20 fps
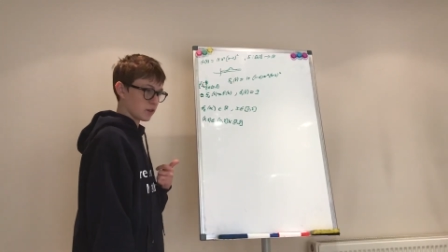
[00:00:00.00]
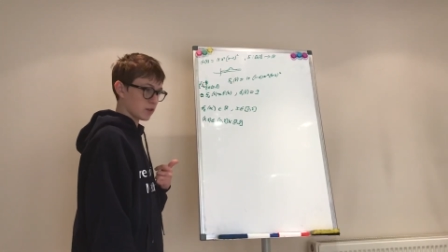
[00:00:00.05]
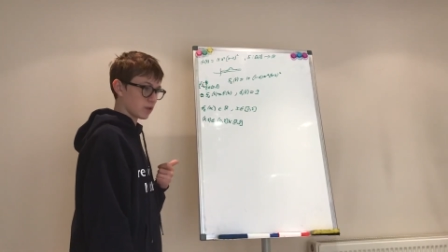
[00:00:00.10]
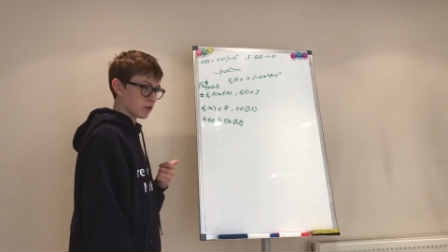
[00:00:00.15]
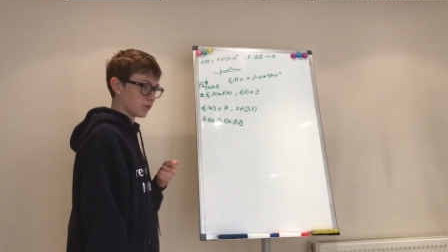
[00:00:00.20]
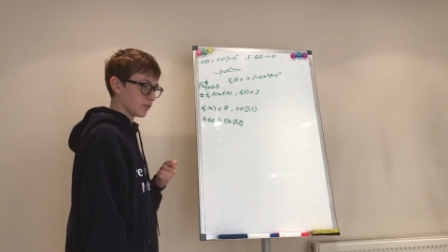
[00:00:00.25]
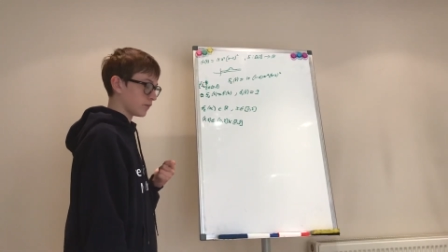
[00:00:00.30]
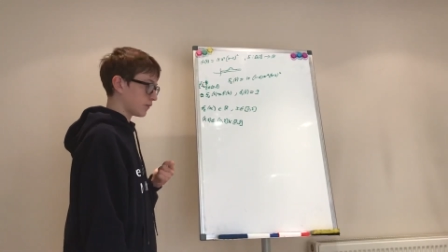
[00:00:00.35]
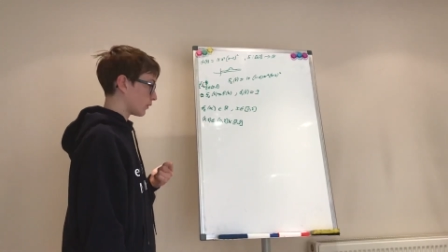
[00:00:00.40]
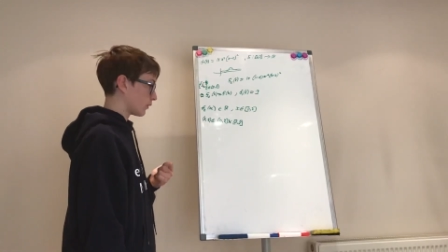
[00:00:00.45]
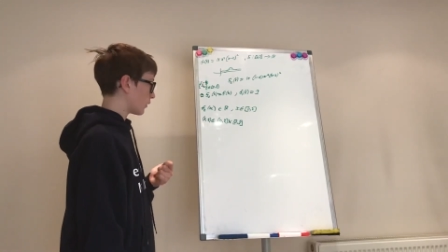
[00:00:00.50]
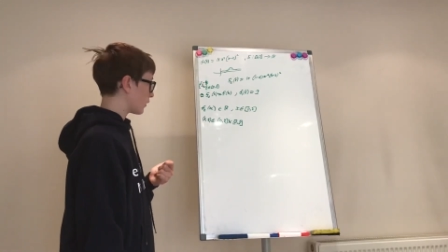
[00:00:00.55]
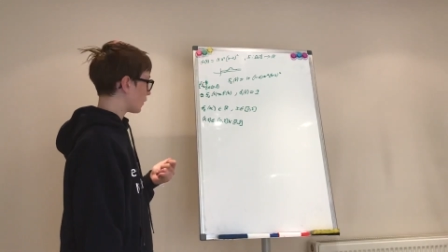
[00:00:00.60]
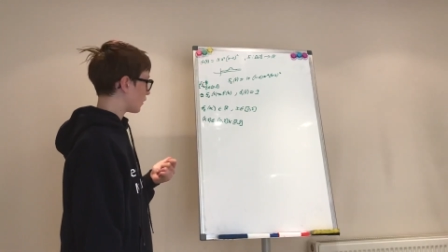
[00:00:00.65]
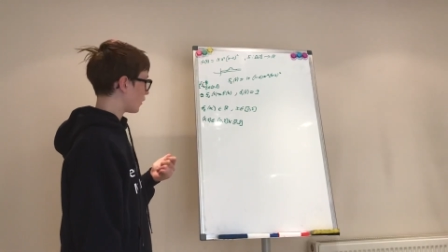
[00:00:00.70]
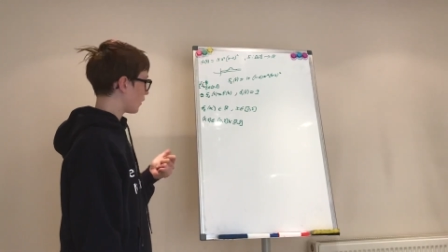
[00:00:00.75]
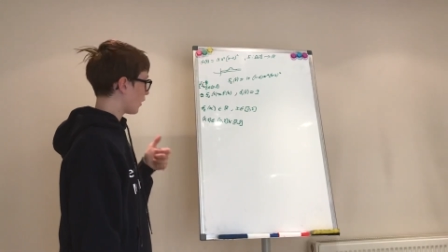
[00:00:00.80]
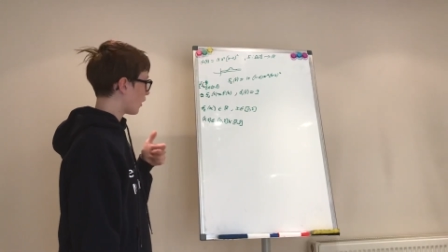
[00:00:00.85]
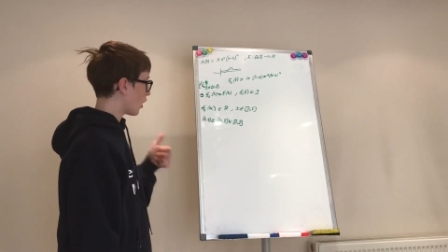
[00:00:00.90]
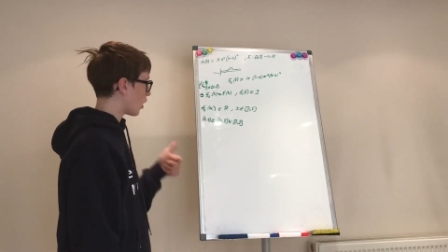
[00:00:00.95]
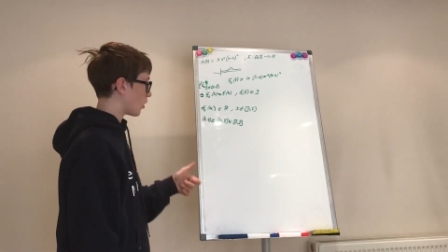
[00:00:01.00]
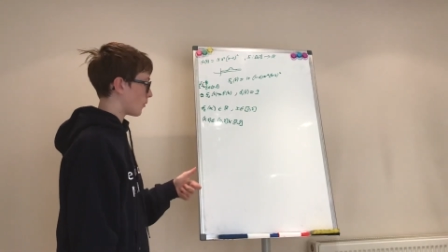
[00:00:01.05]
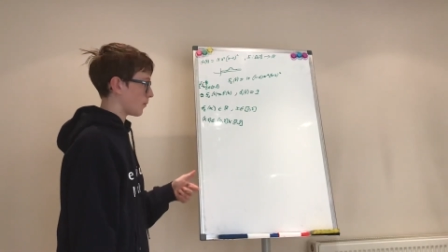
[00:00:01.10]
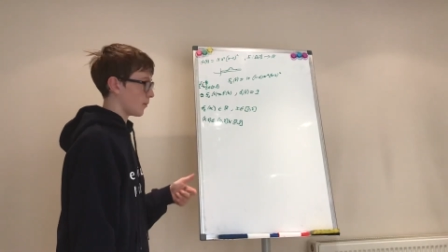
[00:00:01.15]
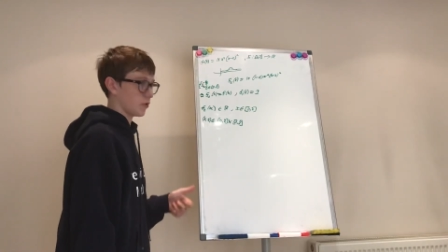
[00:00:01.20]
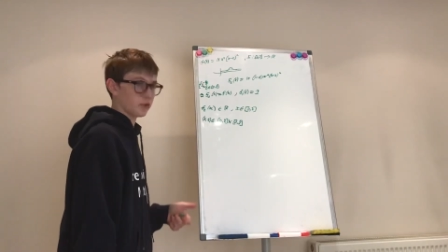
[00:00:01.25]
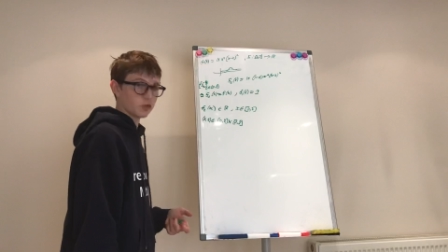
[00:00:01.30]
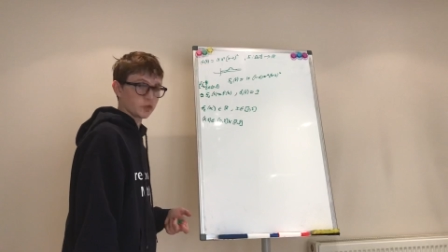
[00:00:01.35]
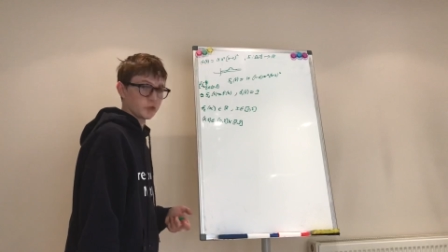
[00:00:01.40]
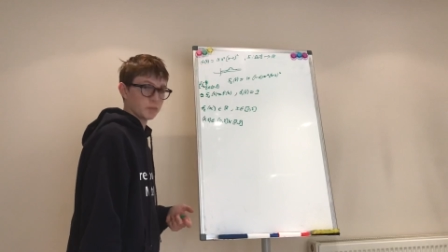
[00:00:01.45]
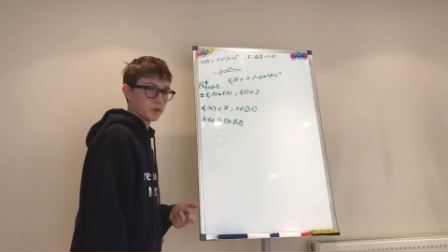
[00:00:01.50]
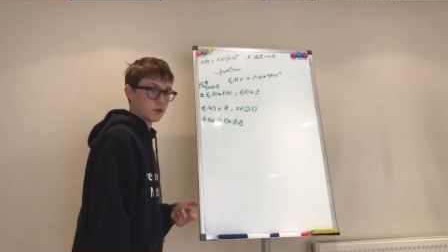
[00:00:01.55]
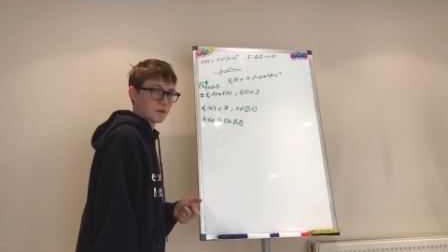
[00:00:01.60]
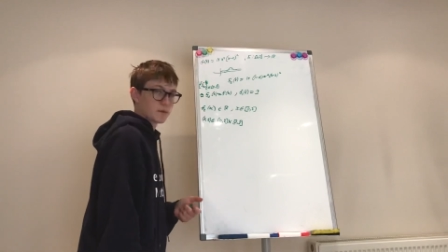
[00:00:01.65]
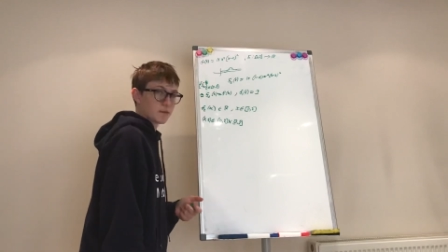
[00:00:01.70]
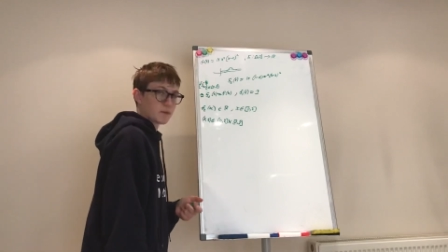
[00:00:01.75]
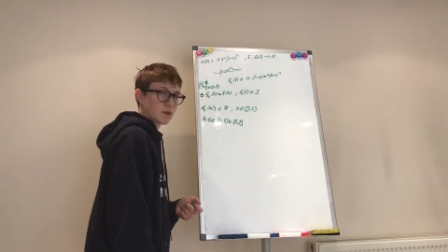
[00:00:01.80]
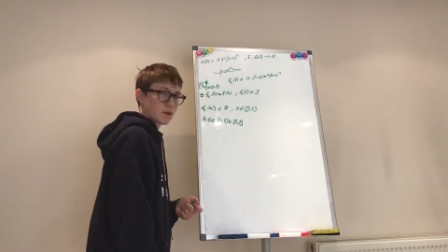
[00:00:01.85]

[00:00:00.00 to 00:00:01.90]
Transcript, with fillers: of homotopy.